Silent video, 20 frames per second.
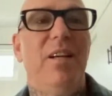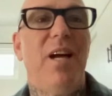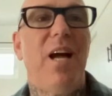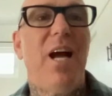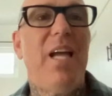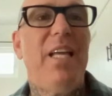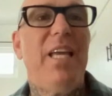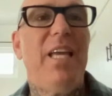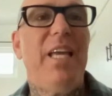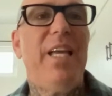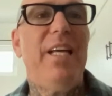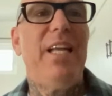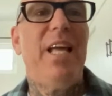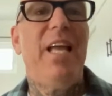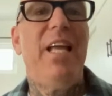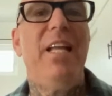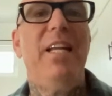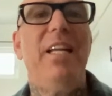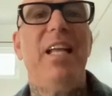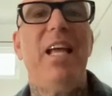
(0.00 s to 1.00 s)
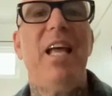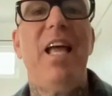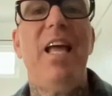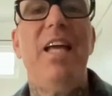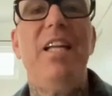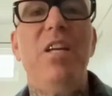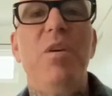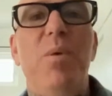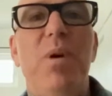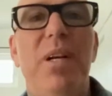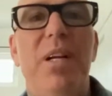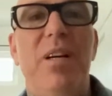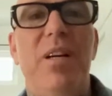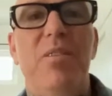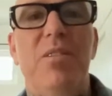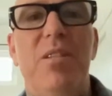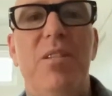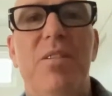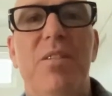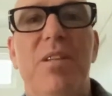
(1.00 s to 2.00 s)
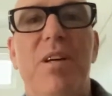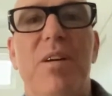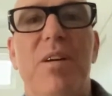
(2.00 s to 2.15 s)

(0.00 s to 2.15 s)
I can't end anyone else's